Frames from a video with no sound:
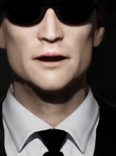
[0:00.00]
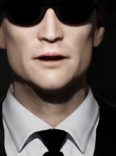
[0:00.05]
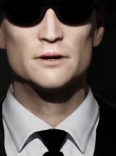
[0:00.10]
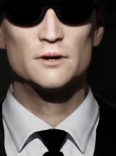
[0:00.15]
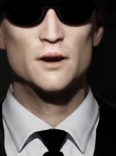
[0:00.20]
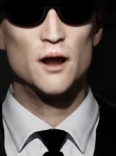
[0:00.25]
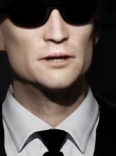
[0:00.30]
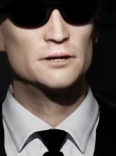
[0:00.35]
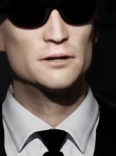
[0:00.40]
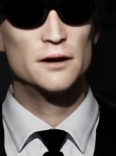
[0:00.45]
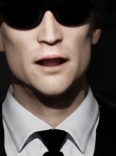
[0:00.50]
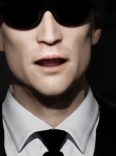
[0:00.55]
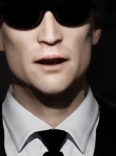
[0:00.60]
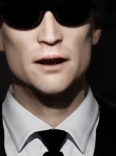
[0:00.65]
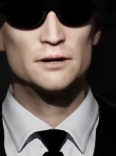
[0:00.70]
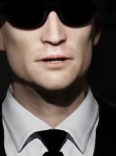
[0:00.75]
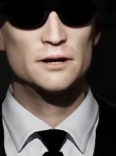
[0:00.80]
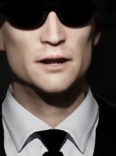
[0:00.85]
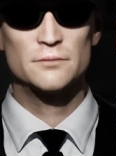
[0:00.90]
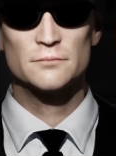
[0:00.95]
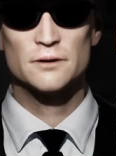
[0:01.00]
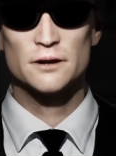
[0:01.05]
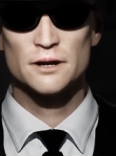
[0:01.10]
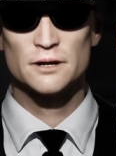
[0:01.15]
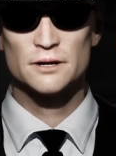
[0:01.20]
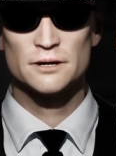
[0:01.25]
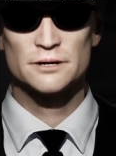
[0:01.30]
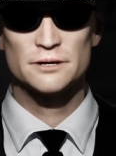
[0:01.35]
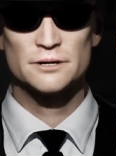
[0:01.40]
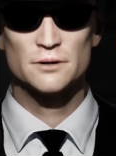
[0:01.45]
and it was not
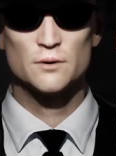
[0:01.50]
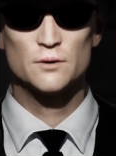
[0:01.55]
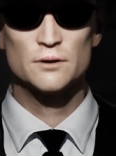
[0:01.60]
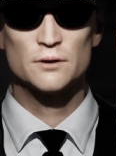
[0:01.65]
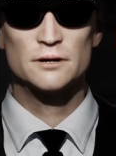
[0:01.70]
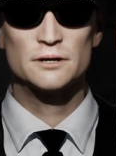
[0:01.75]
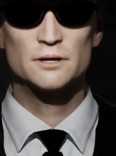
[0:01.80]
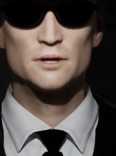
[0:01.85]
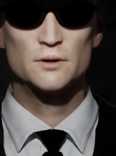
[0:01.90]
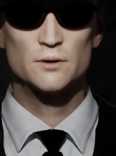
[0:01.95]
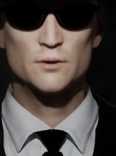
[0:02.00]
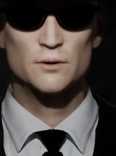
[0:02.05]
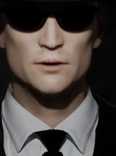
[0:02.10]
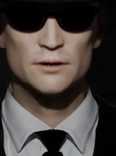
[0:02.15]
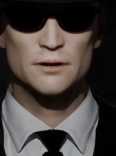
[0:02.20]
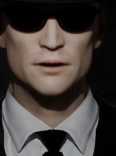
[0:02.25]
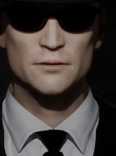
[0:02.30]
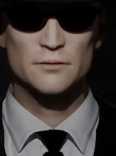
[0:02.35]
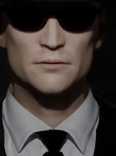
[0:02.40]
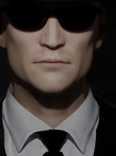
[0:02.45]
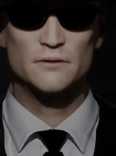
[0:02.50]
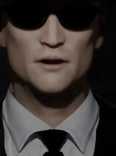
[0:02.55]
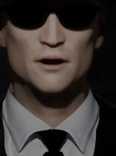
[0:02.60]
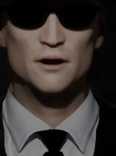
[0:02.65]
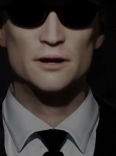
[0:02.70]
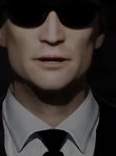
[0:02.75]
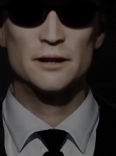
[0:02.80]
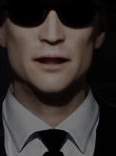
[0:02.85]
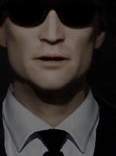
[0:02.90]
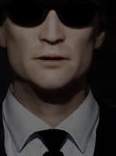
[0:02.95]
something he would soon
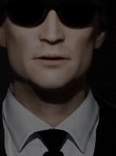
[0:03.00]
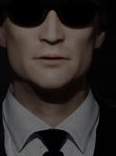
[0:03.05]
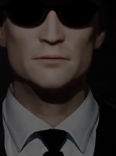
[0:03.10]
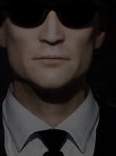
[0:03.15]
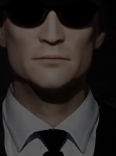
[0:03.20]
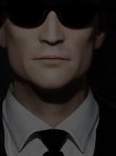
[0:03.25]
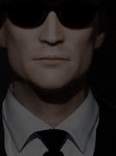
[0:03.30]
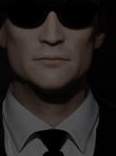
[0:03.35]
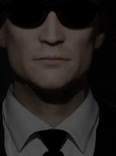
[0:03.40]
forget.